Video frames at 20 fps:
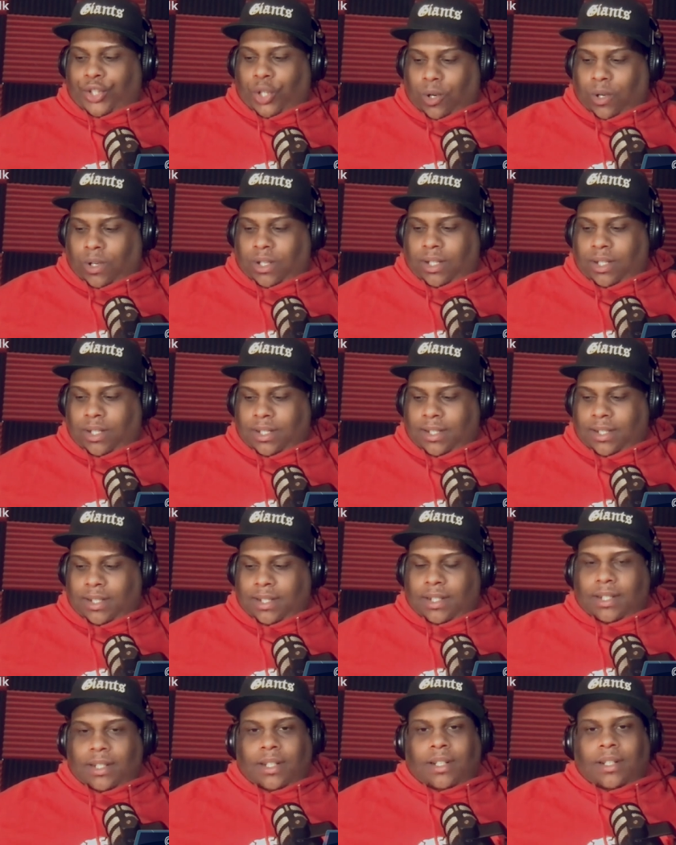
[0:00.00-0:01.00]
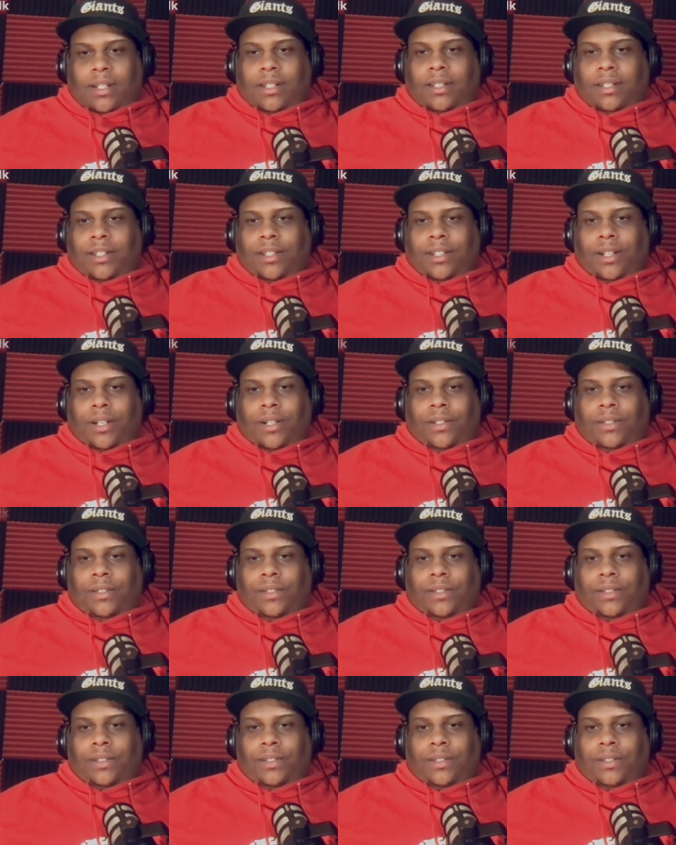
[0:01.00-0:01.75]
talk, you know.